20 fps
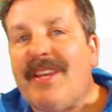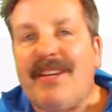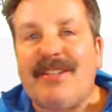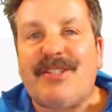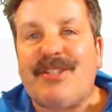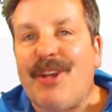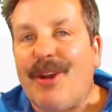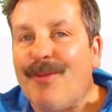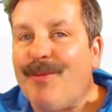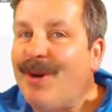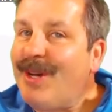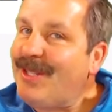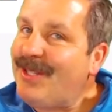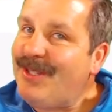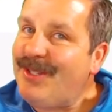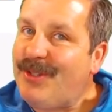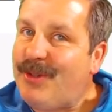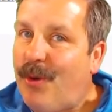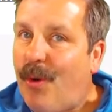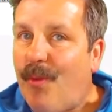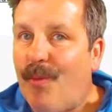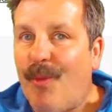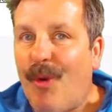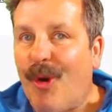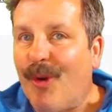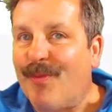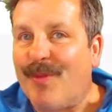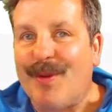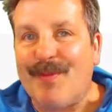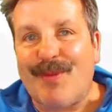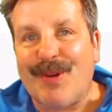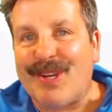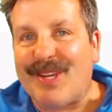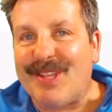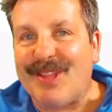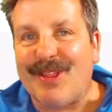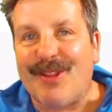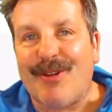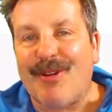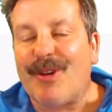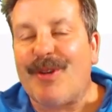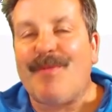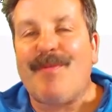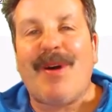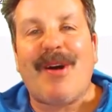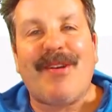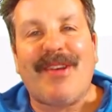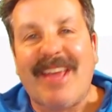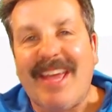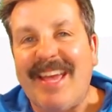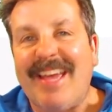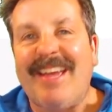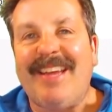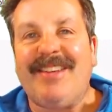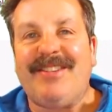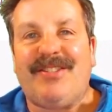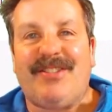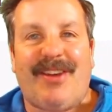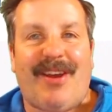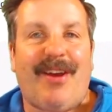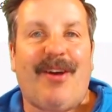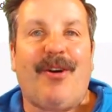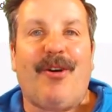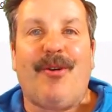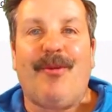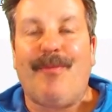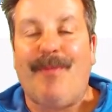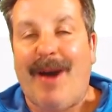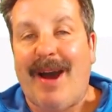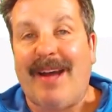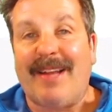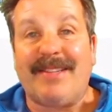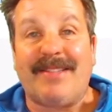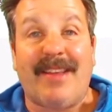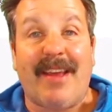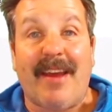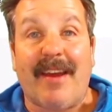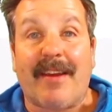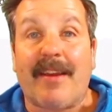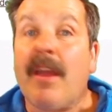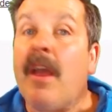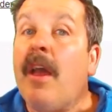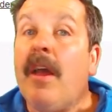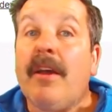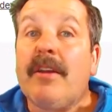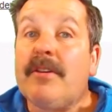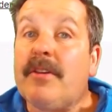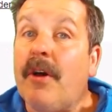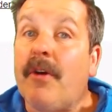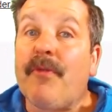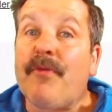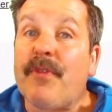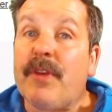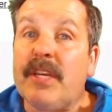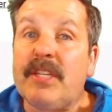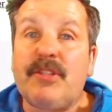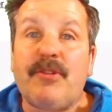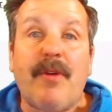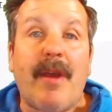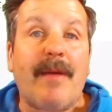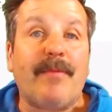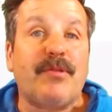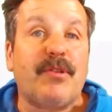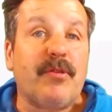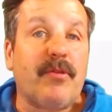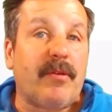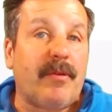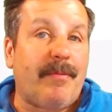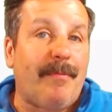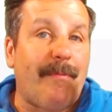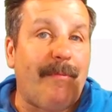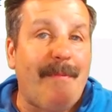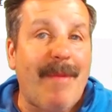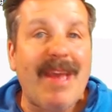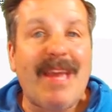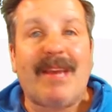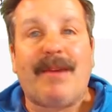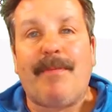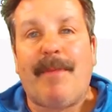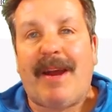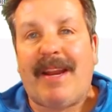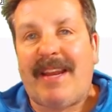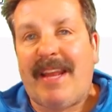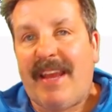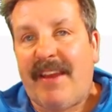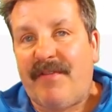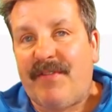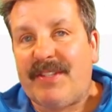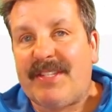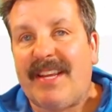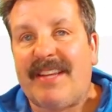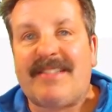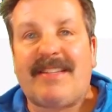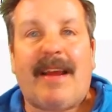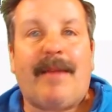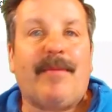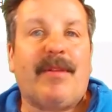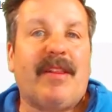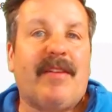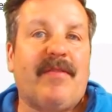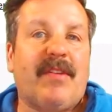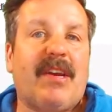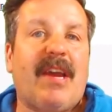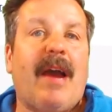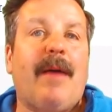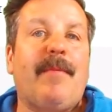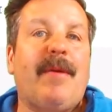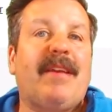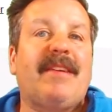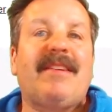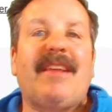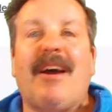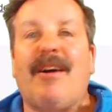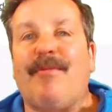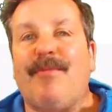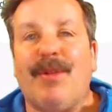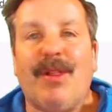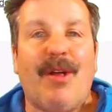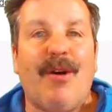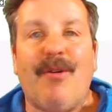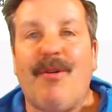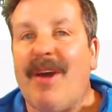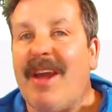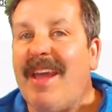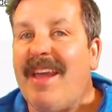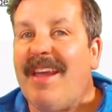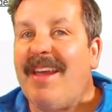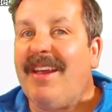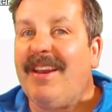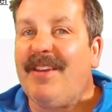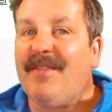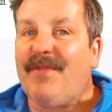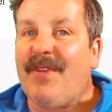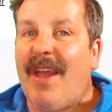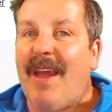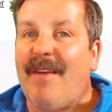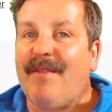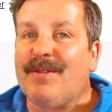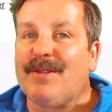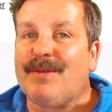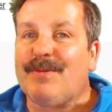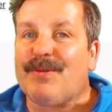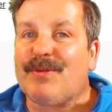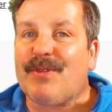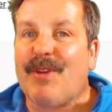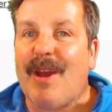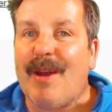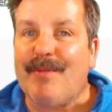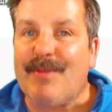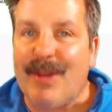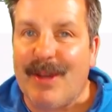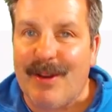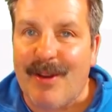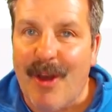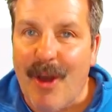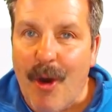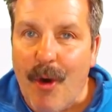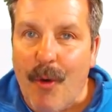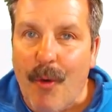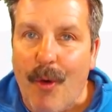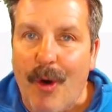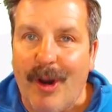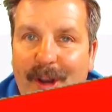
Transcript: share button so more people can learn about H L ModTech. Don't forget, you absolutely make my day if you take time to leave a comment down below. And if you haven't subscribed yet, what are